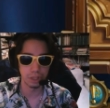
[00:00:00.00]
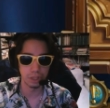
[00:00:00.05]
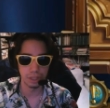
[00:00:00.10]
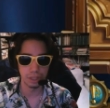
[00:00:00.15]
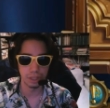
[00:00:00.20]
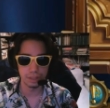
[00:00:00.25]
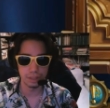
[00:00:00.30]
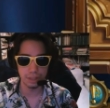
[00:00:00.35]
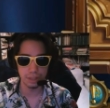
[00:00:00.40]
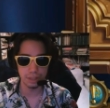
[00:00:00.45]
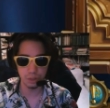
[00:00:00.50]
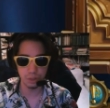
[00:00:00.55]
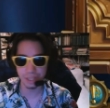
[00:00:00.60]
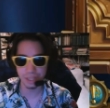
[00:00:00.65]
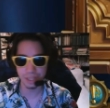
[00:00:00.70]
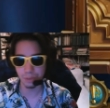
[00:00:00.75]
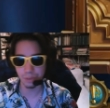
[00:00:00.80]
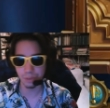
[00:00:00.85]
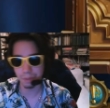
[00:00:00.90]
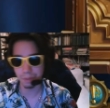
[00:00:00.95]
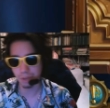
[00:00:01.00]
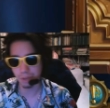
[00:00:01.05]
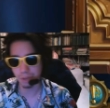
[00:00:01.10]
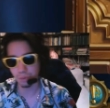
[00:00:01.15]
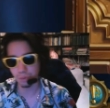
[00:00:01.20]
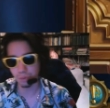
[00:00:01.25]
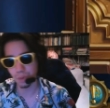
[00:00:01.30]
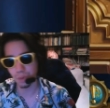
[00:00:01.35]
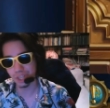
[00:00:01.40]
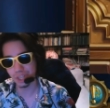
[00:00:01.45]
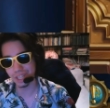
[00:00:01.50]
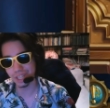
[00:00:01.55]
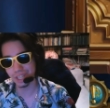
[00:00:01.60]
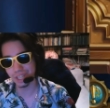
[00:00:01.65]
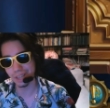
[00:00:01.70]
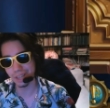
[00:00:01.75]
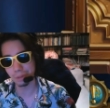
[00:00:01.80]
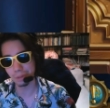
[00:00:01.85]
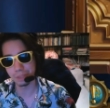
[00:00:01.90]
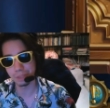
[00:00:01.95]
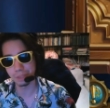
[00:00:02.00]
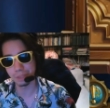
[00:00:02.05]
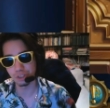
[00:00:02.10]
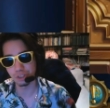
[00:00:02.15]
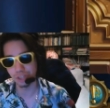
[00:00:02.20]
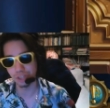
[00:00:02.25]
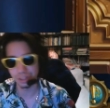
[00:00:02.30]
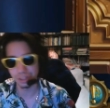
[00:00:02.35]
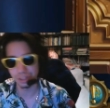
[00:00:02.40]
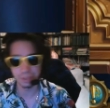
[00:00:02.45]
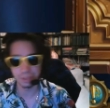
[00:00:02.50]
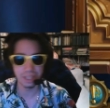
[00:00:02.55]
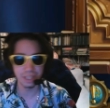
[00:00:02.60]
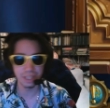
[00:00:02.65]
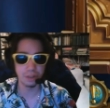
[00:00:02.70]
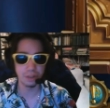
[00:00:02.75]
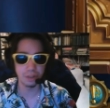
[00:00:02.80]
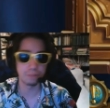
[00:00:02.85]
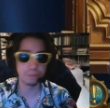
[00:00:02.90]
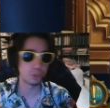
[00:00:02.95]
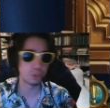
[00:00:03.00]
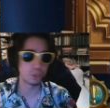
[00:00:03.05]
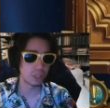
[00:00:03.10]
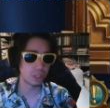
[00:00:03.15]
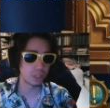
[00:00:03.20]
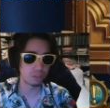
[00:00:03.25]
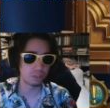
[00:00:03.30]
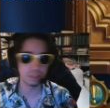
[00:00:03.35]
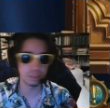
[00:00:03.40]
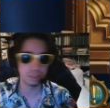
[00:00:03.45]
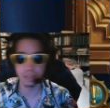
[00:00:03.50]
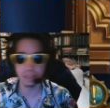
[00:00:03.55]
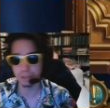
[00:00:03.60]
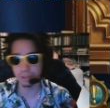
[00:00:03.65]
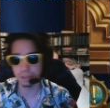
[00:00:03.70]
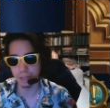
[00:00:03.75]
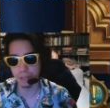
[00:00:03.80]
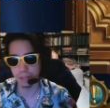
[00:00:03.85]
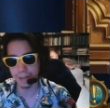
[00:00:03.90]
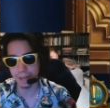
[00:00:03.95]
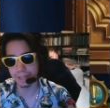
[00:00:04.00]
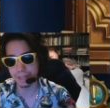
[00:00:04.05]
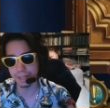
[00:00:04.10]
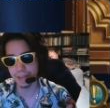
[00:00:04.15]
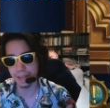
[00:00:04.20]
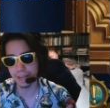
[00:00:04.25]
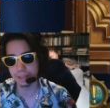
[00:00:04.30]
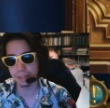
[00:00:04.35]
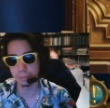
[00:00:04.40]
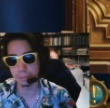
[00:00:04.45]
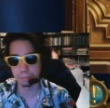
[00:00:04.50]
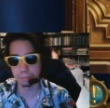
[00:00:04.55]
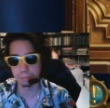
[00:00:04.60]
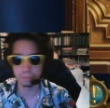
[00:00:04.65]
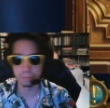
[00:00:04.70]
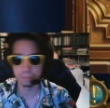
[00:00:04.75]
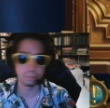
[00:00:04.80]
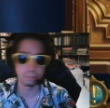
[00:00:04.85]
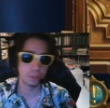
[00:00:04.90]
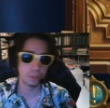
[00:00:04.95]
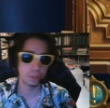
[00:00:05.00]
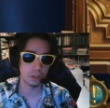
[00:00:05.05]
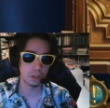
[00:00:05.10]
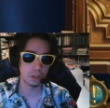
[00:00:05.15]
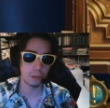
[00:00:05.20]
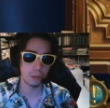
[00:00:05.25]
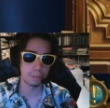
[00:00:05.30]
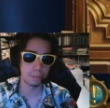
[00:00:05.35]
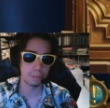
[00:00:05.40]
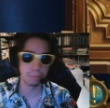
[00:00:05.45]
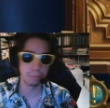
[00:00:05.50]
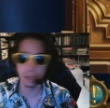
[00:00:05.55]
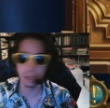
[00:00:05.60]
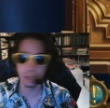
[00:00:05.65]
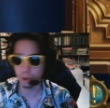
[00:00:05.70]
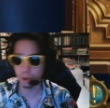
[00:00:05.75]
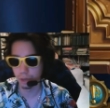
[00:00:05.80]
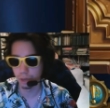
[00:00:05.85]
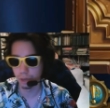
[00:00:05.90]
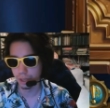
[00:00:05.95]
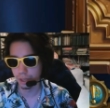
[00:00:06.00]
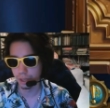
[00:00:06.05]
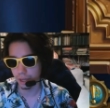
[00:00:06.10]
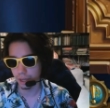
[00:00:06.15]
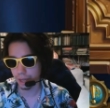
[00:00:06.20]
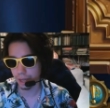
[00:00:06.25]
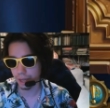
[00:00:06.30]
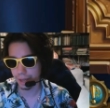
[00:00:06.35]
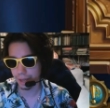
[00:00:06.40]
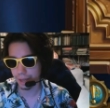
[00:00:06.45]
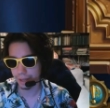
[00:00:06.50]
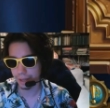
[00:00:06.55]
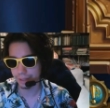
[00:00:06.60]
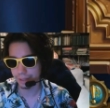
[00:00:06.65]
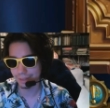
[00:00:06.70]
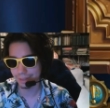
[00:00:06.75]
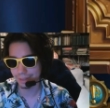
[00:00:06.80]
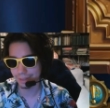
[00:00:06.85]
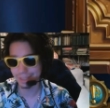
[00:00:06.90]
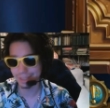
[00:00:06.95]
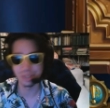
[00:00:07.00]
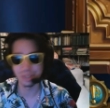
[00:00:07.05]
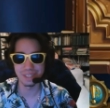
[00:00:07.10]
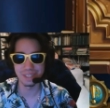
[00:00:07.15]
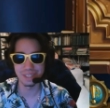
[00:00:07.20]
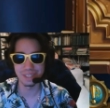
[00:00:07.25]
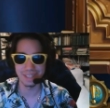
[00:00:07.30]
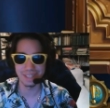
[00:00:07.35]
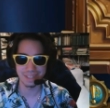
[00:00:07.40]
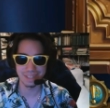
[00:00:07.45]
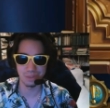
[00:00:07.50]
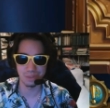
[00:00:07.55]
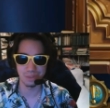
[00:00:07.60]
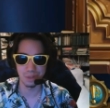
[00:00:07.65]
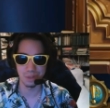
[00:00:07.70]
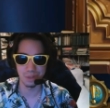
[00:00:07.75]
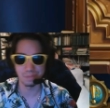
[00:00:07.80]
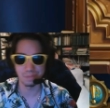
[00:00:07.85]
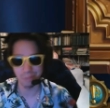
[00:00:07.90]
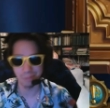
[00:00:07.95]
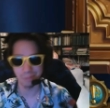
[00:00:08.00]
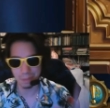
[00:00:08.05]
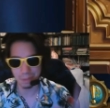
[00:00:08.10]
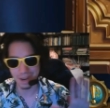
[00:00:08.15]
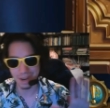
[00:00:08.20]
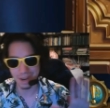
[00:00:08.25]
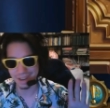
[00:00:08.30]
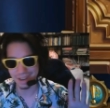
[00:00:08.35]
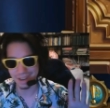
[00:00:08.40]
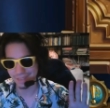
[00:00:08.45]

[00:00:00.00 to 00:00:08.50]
So thank you very much for watching. I hope you enjoyed the video. If you did, just leave a like and a comment below, and see you in the next one. Bye bye.